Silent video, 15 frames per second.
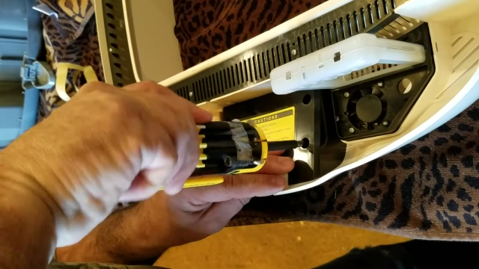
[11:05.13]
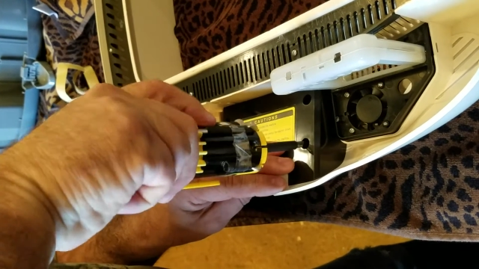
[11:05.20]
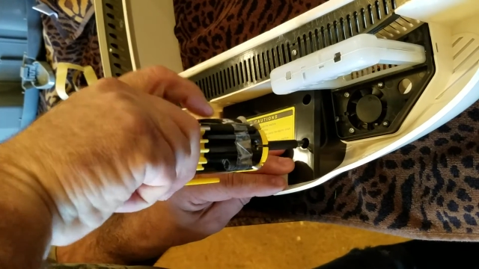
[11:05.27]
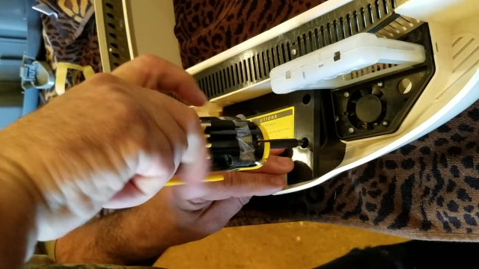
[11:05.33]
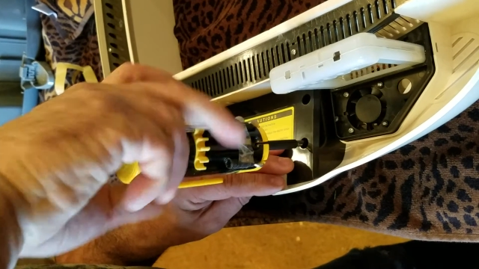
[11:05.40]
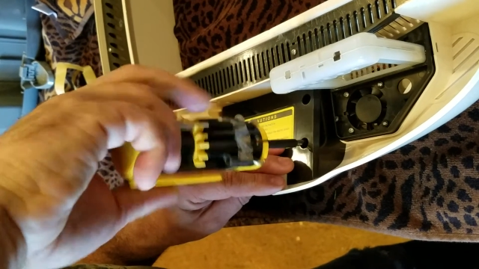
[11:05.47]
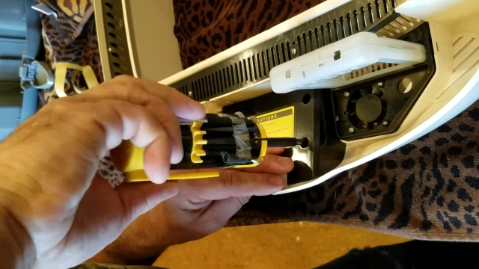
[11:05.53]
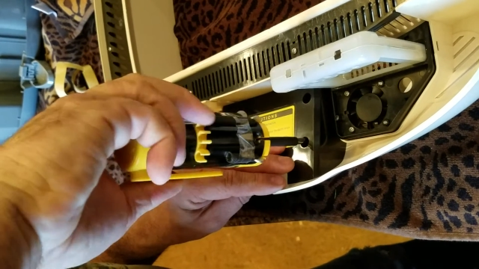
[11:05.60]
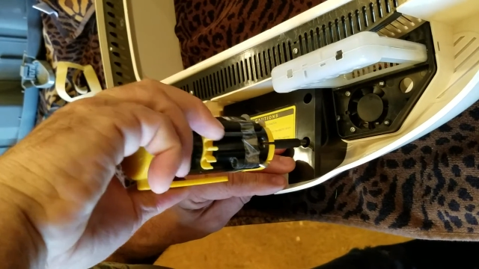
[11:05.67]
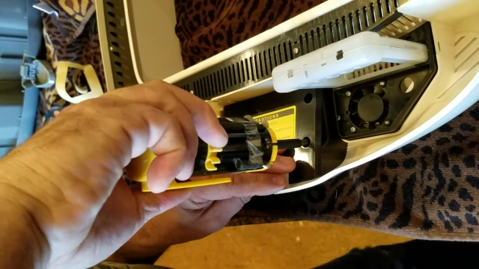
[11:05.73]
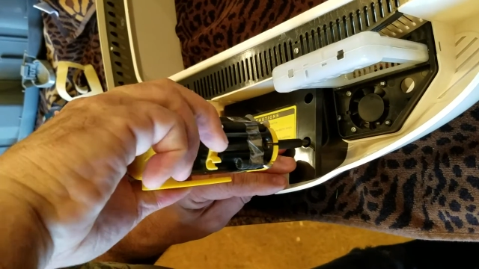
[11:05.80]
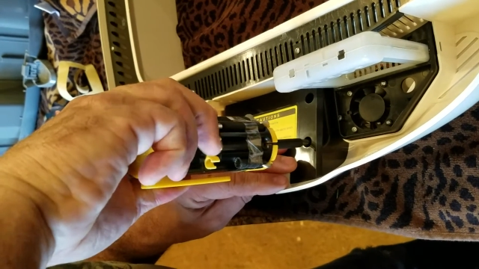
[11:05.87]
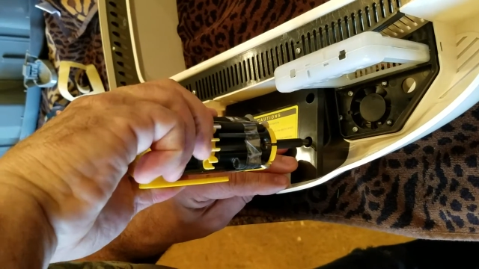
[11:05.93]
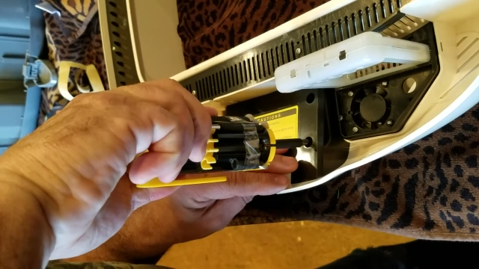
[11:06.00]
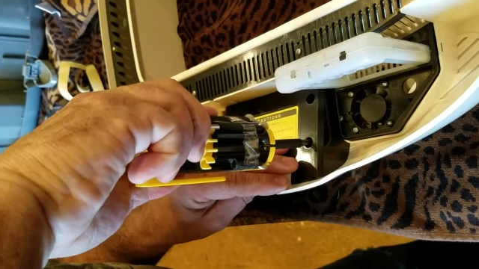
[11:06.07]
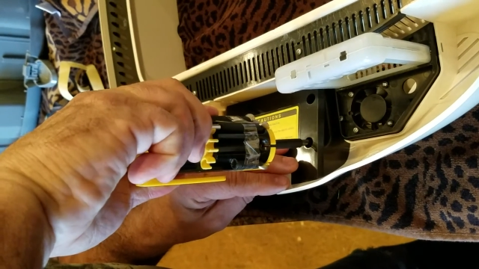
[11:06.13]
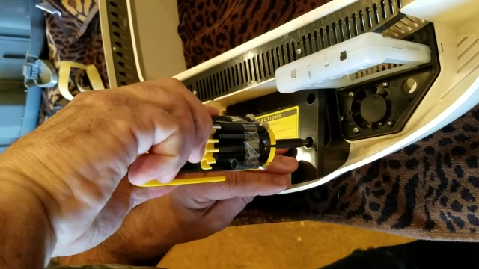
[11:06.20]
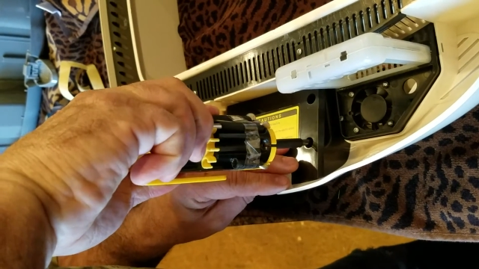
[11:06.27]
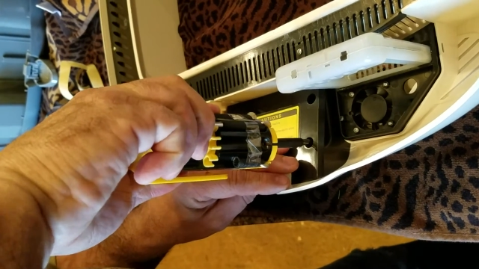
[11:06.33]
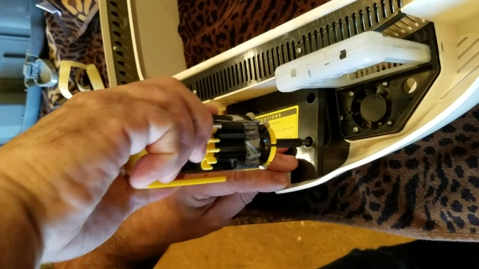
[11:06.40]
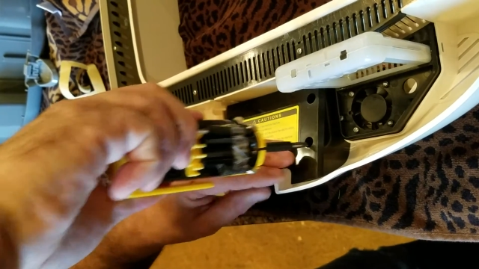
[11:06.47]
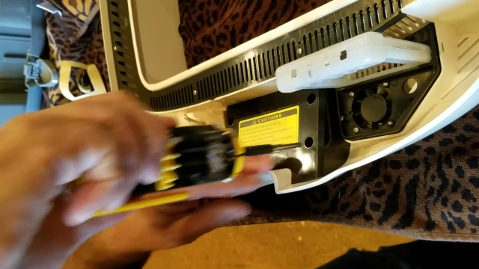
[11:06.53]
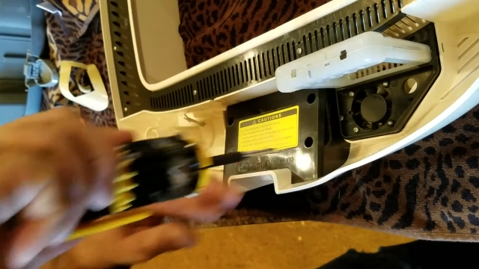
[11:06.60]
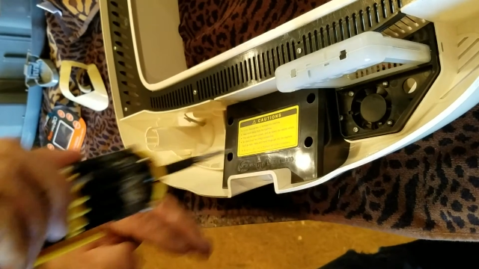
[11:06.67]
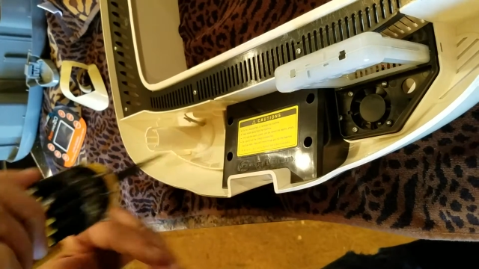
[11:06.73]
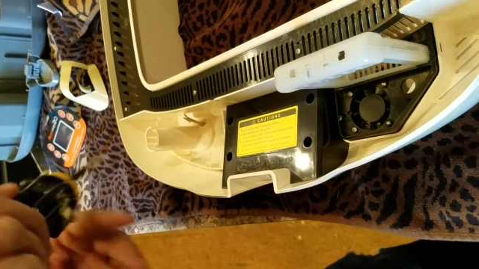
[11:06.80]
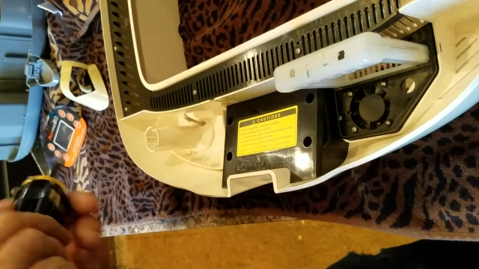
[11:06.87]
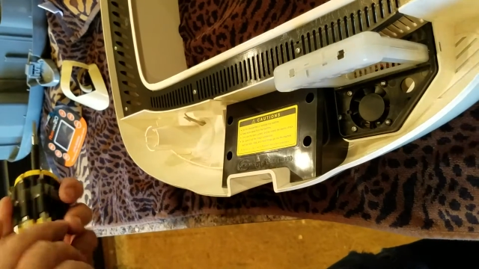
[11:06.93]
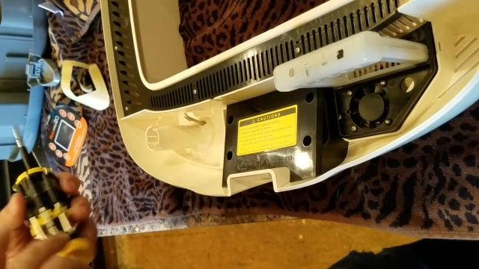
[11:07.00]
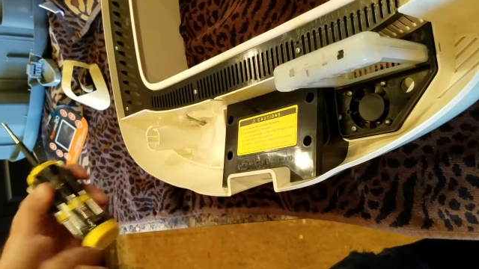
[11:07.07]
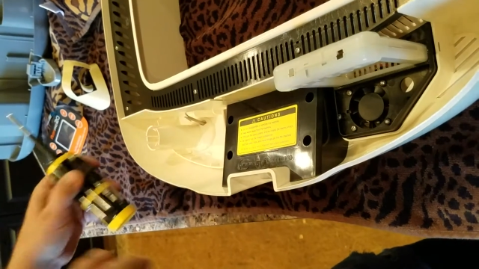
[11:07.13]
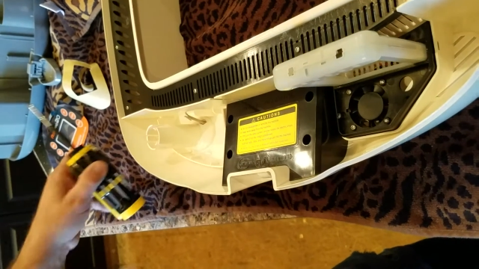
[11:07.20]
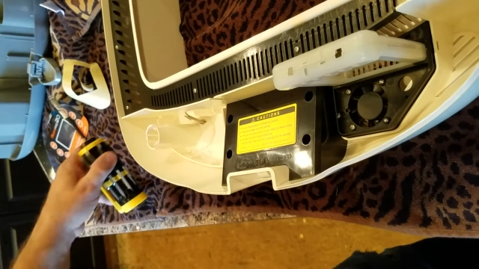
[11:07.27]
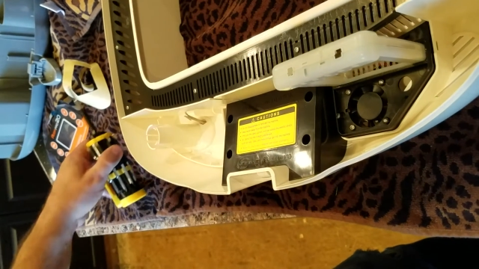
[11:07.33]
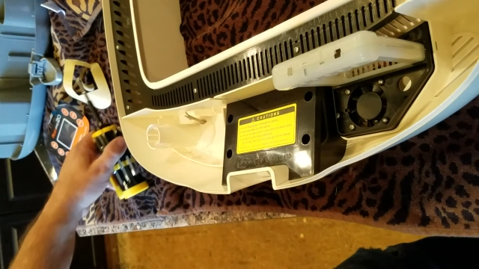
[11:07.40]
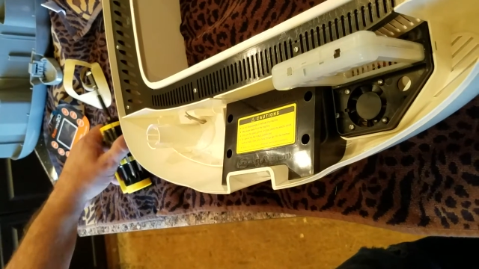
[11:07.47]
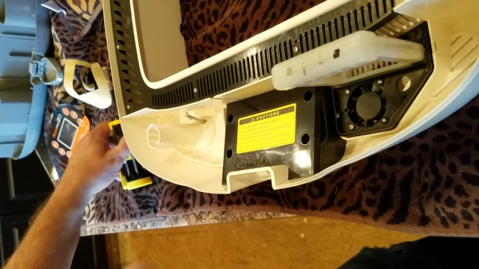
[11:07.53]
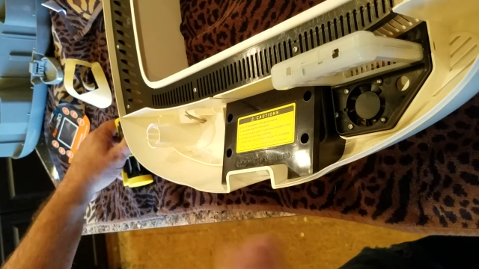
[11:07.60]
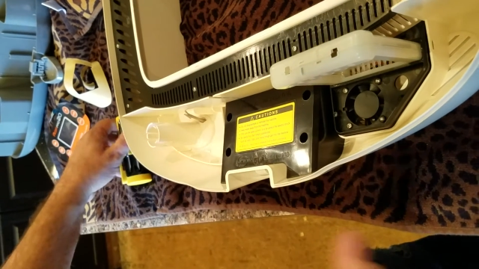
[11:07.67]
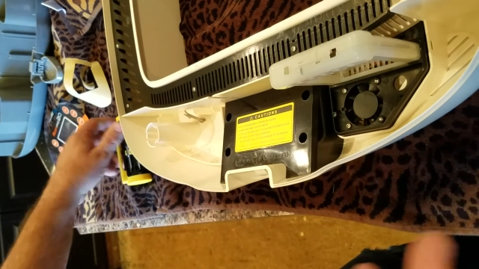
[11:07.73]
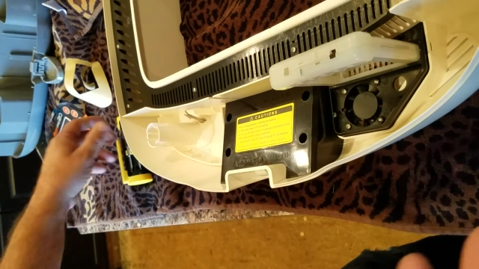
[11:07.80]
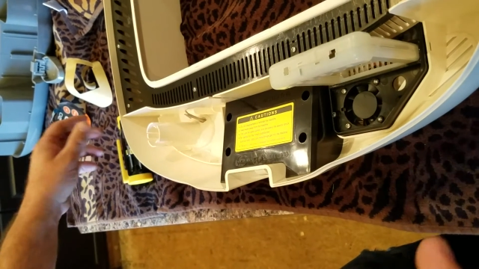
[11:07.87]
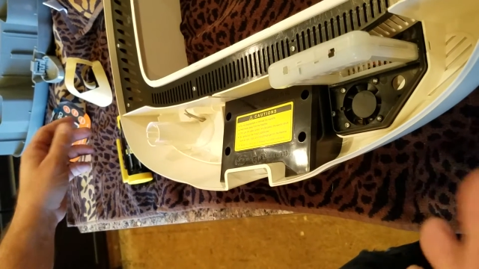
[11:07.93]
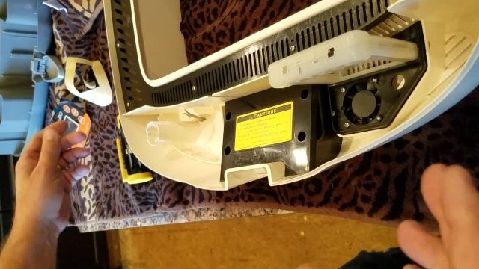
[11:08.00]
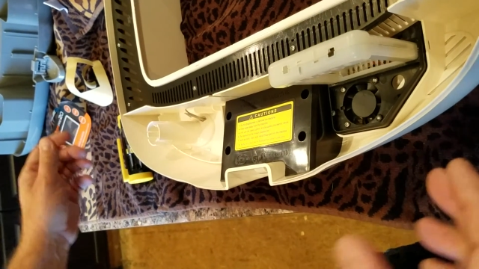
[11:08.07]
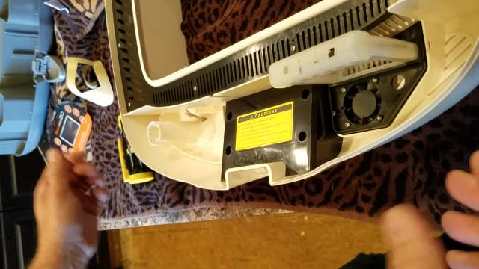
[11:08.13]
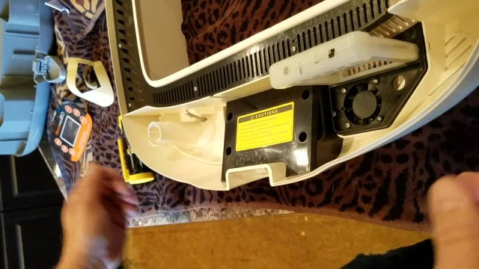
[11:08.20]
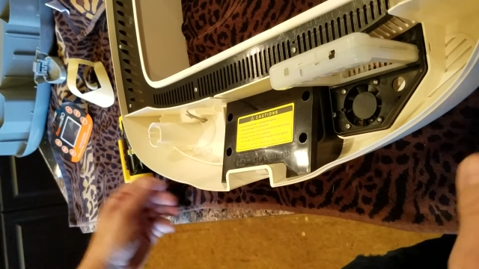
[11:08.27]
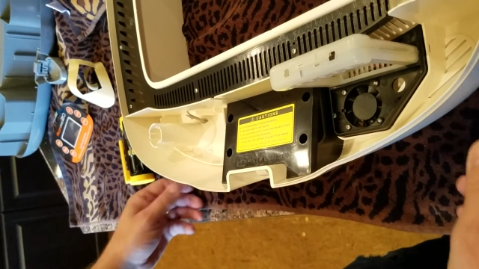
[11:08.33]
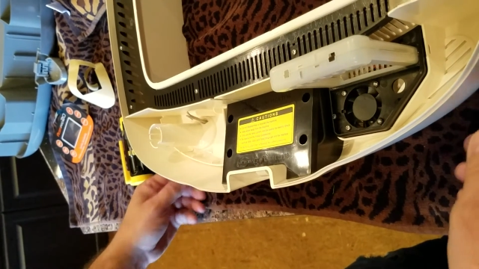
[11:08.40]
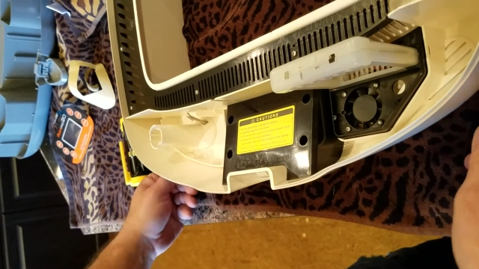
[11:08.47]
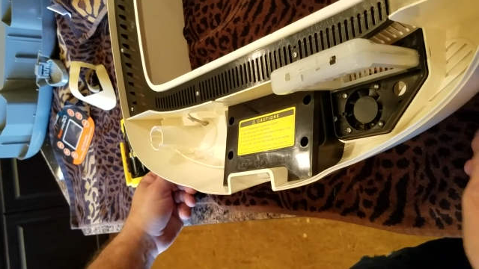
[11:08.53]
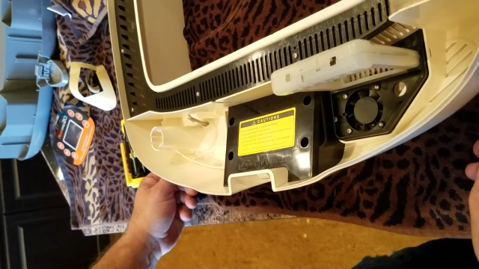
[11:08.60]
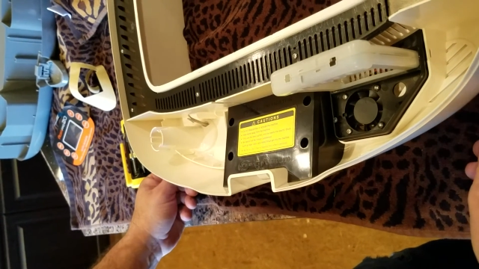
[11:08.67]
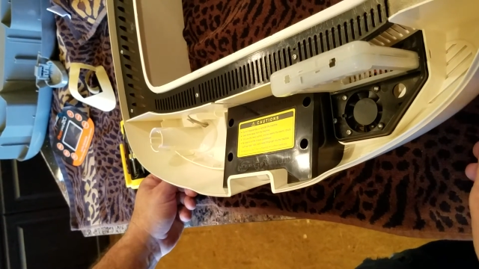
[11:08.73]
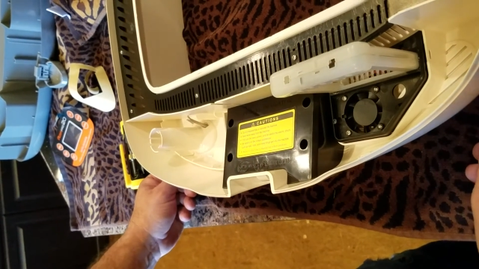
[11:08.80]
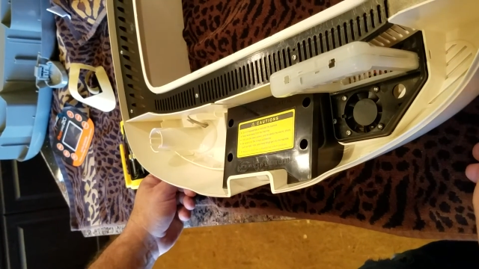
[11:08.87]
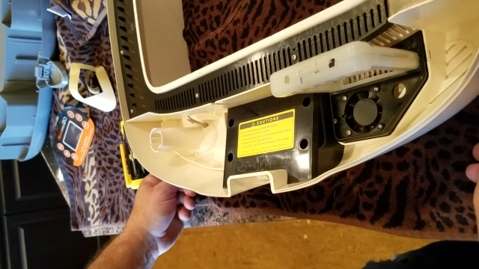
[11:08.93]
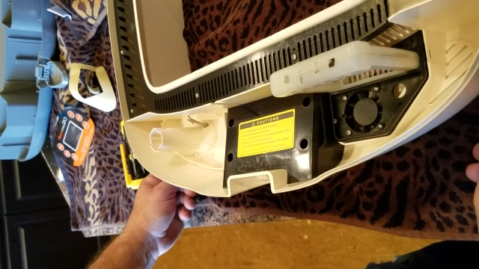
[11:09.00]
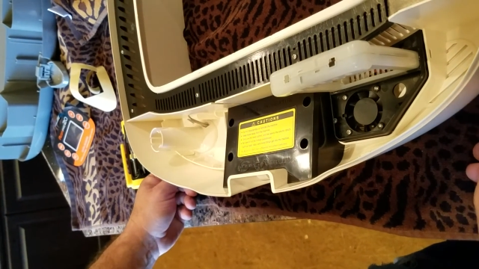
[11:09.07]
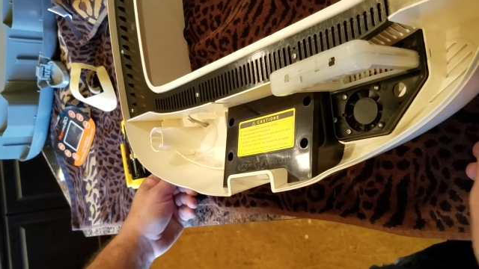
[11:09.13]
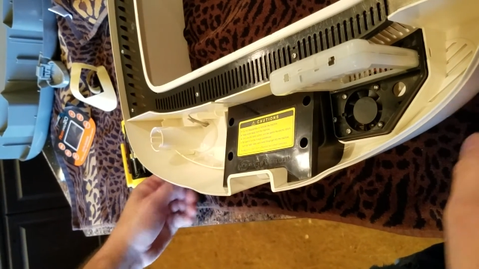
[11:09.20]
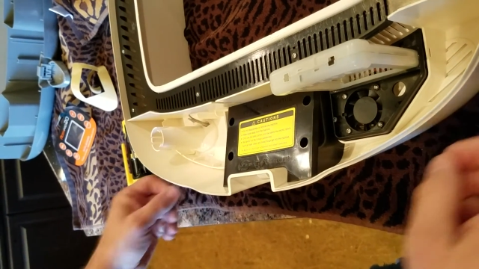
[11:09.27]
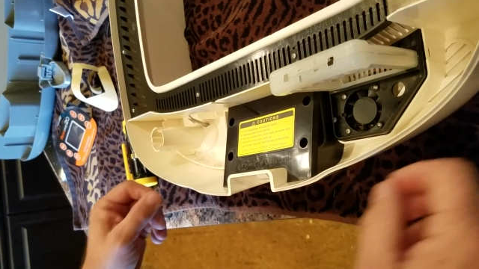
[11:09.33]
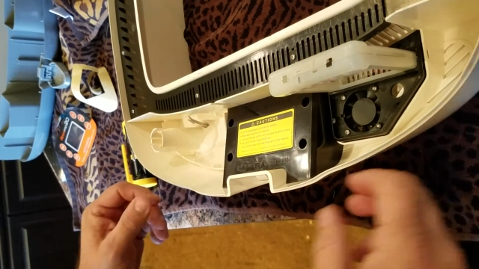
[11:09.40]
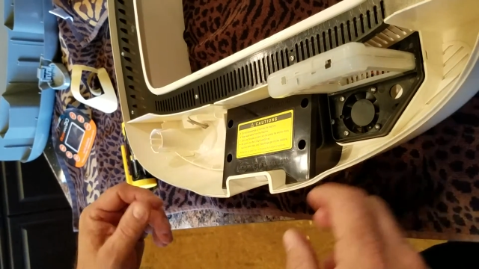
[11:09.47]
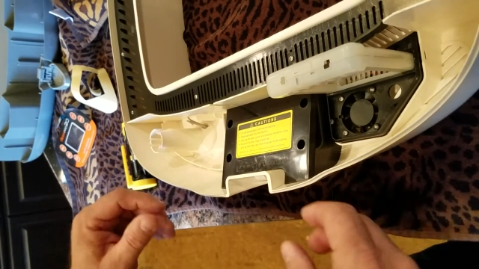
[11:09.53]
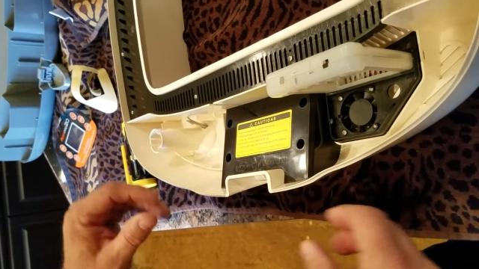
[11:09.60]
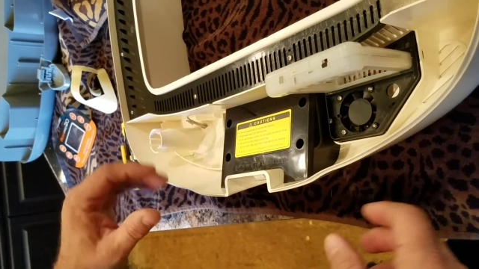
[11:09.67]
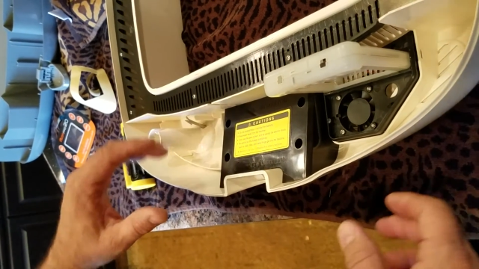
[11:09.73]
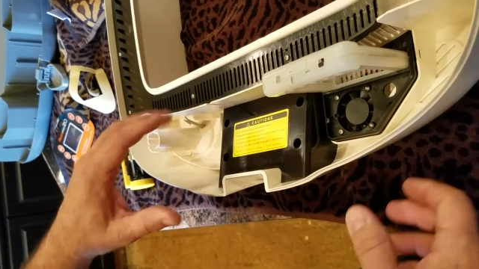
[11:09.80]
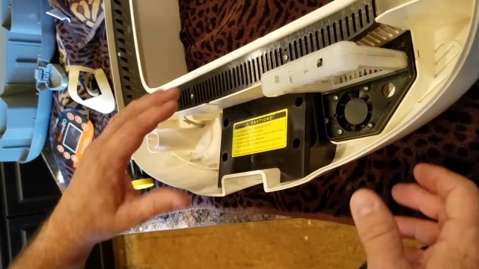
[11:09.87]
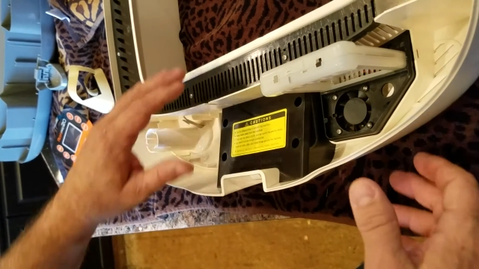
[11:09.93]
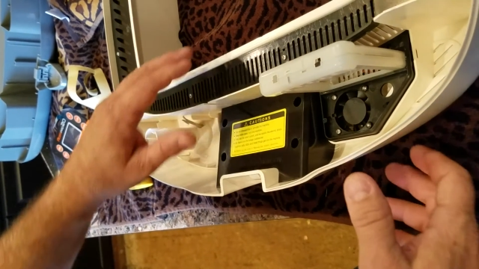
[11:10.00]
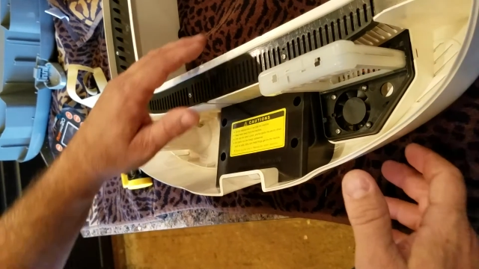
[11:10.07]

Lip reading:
No face is visible, so there are no lips to read.